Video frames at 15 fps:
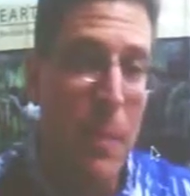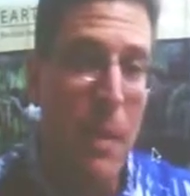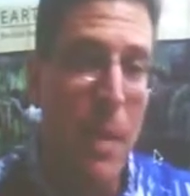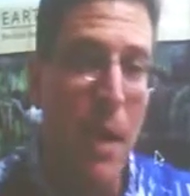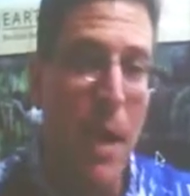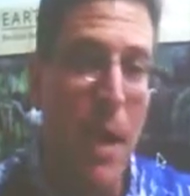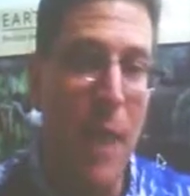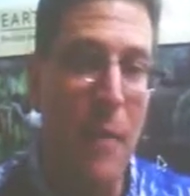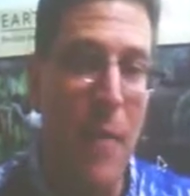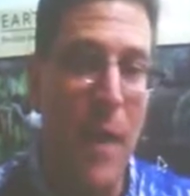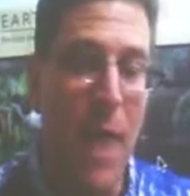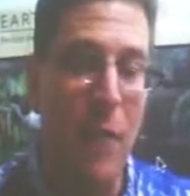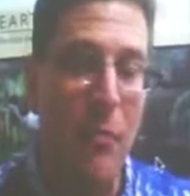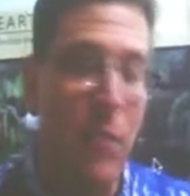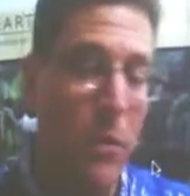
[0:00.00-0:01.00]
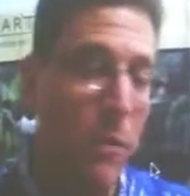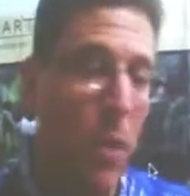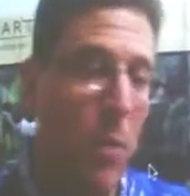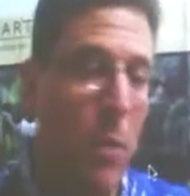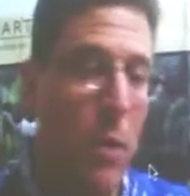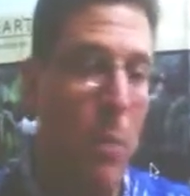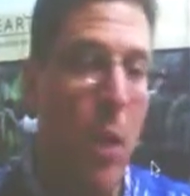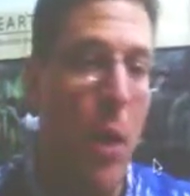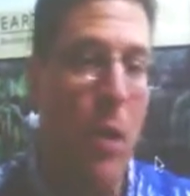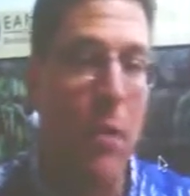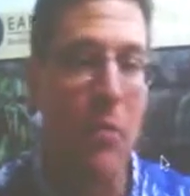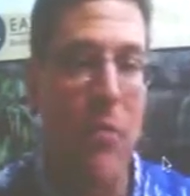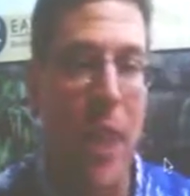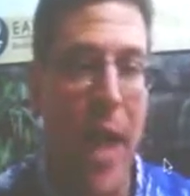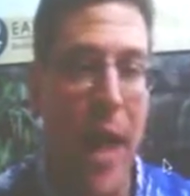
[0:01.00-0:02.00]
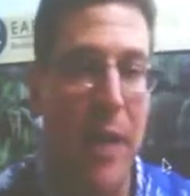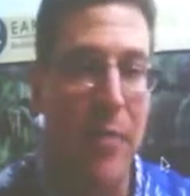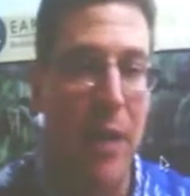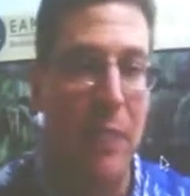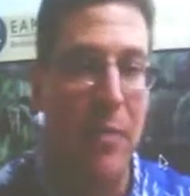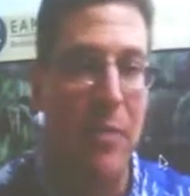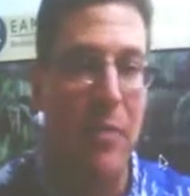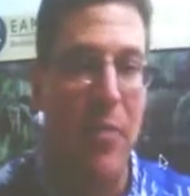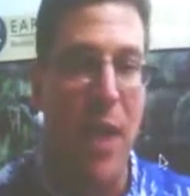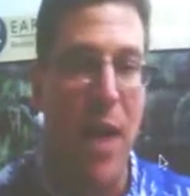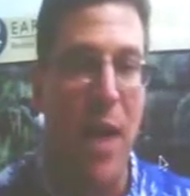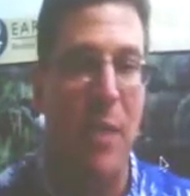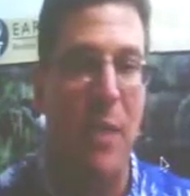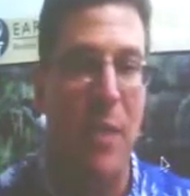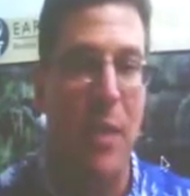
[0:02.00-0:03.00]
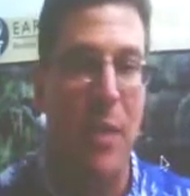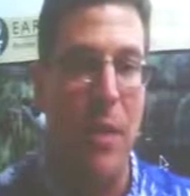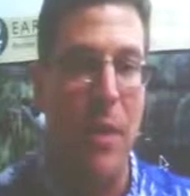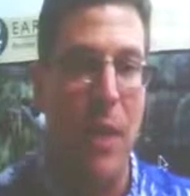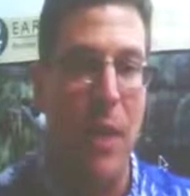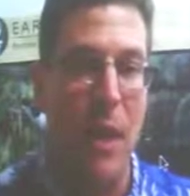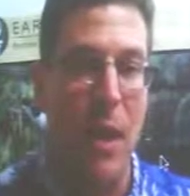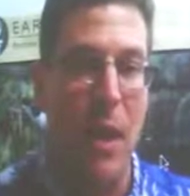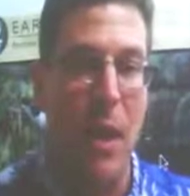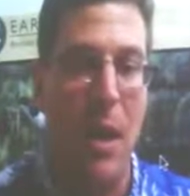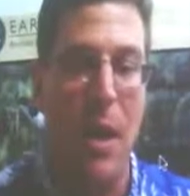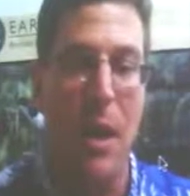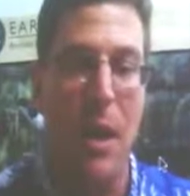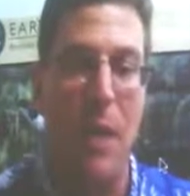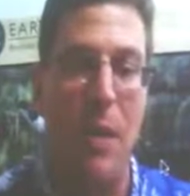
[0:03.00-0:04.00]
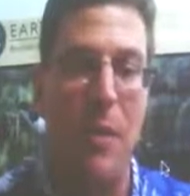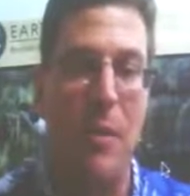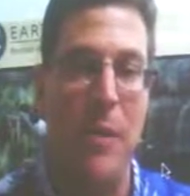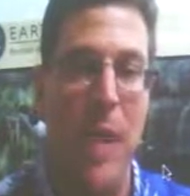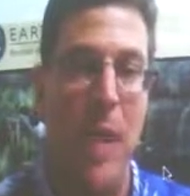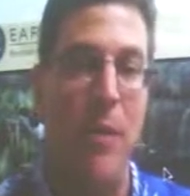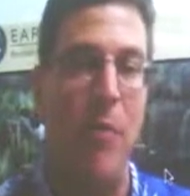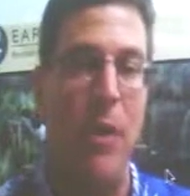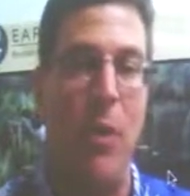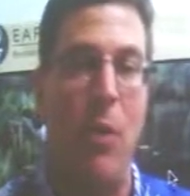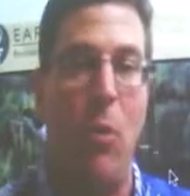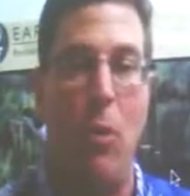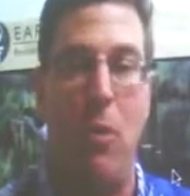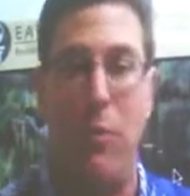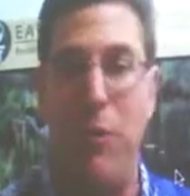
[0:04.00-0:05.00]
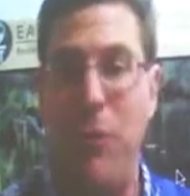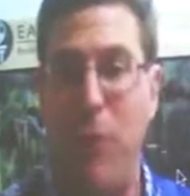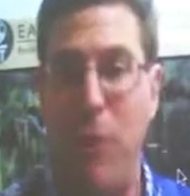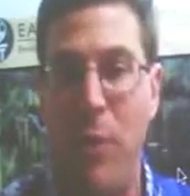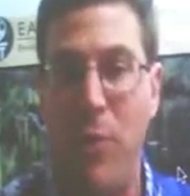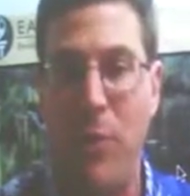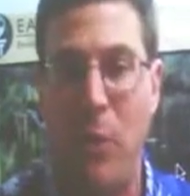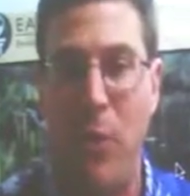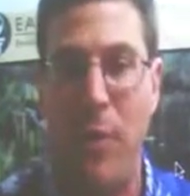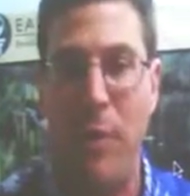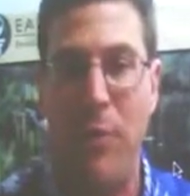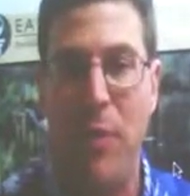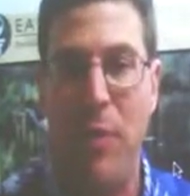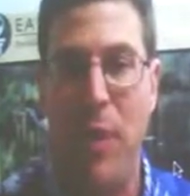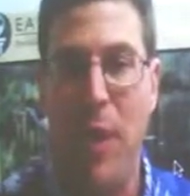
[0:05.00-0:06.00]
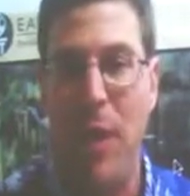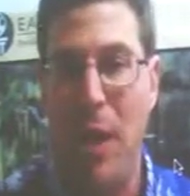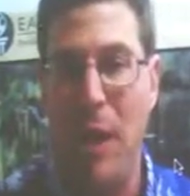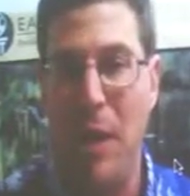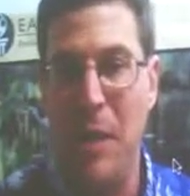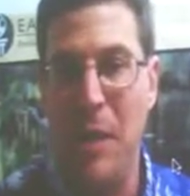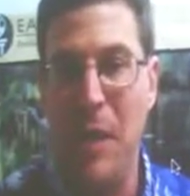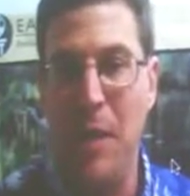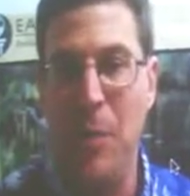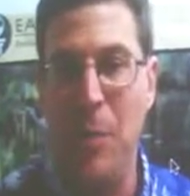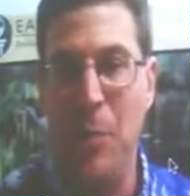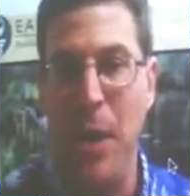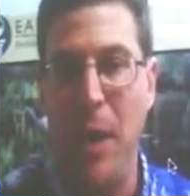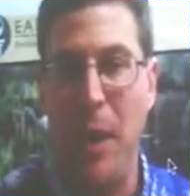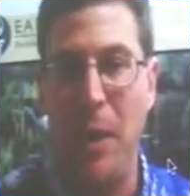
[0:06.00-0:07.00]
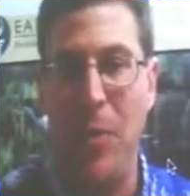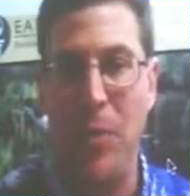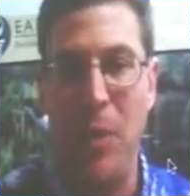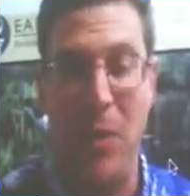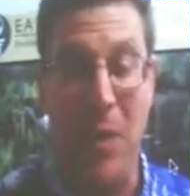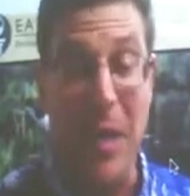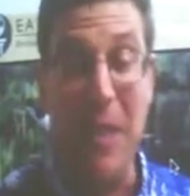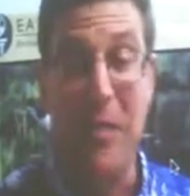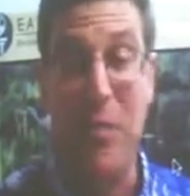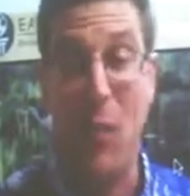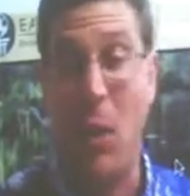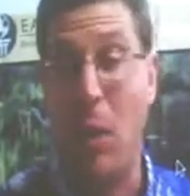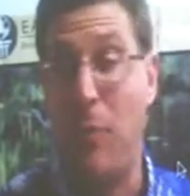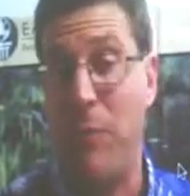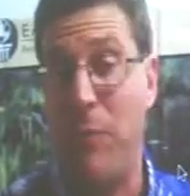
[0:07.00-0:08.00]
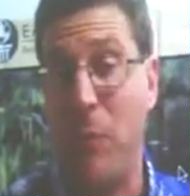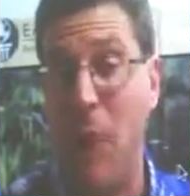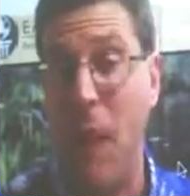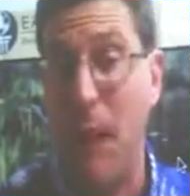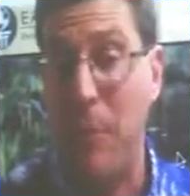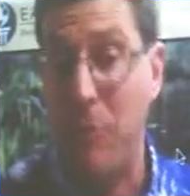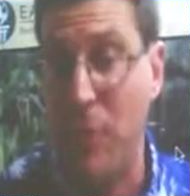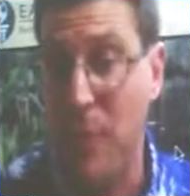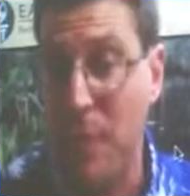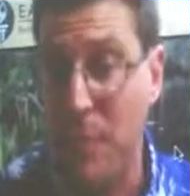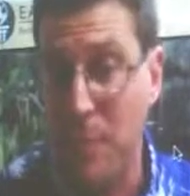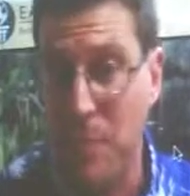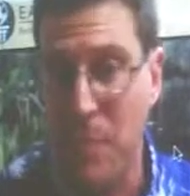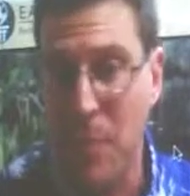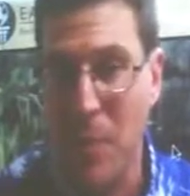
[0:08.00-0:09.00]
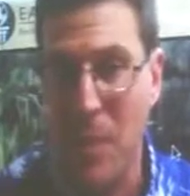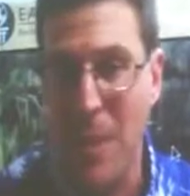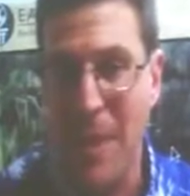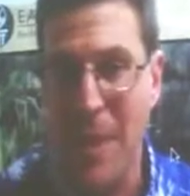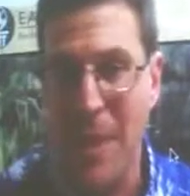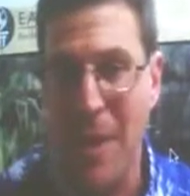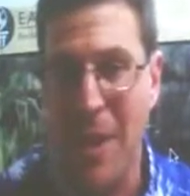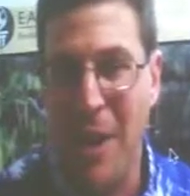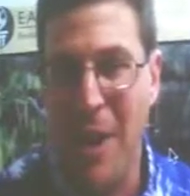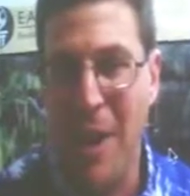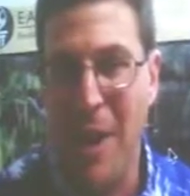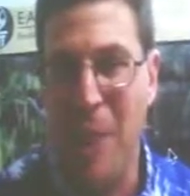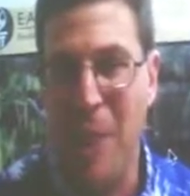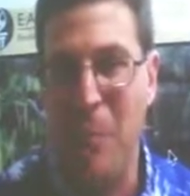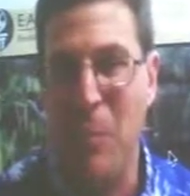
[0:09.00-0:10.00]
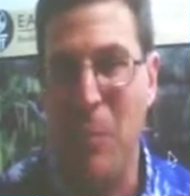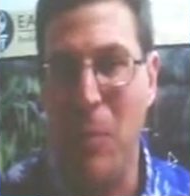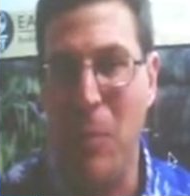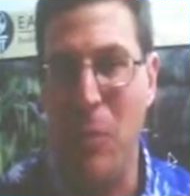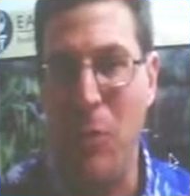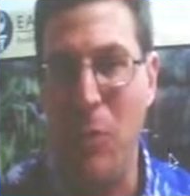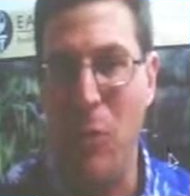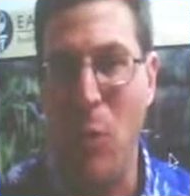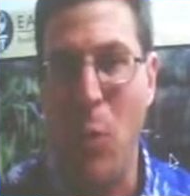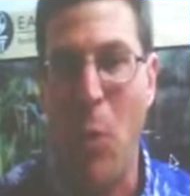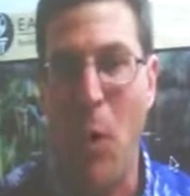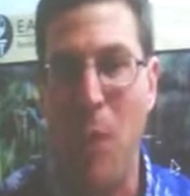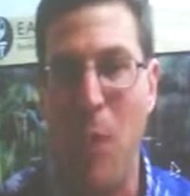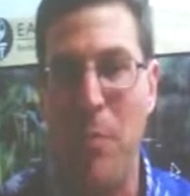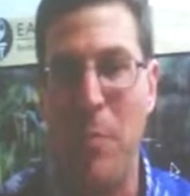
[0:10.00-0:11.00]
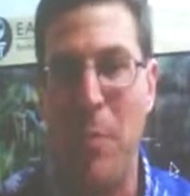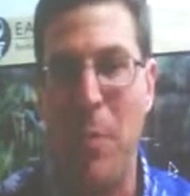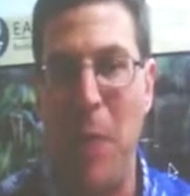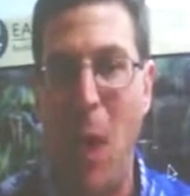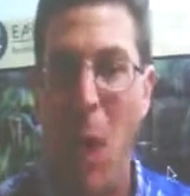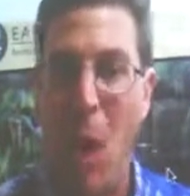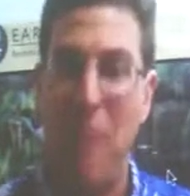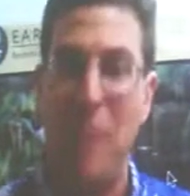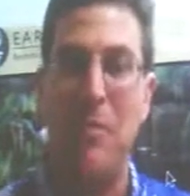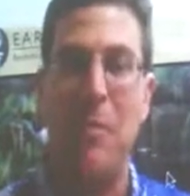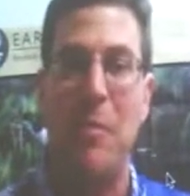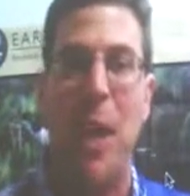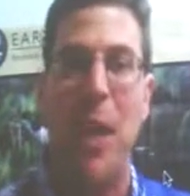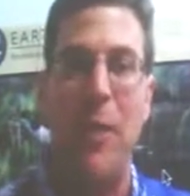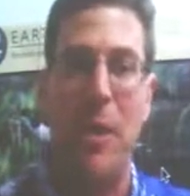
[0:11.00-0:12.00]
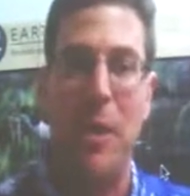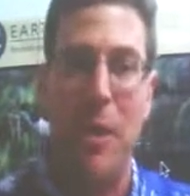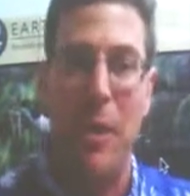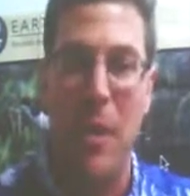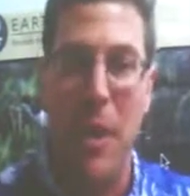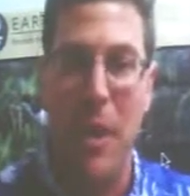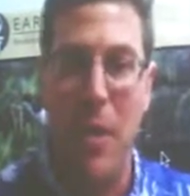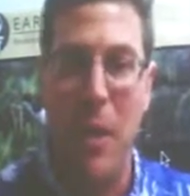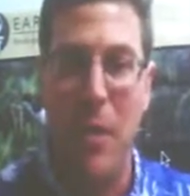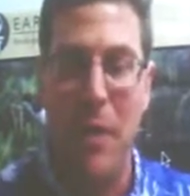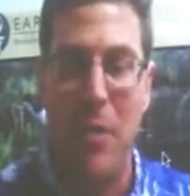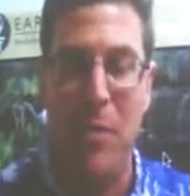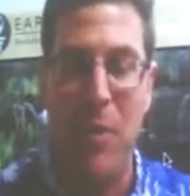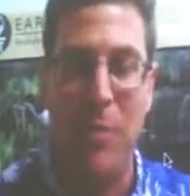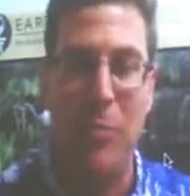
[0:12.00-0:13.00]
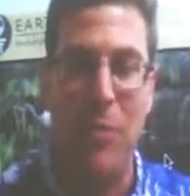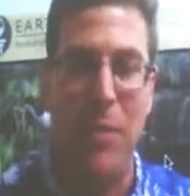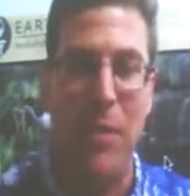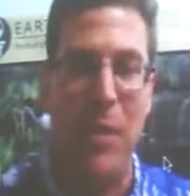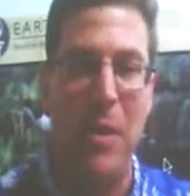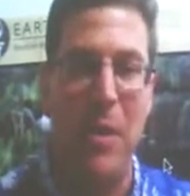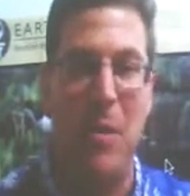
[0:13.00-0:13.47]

And the National Environmental Policy Act doesn't say that the Navy or the Fisheries Service need to pick the least harmful option. It just requires them to be honest about it, on the assumption that in a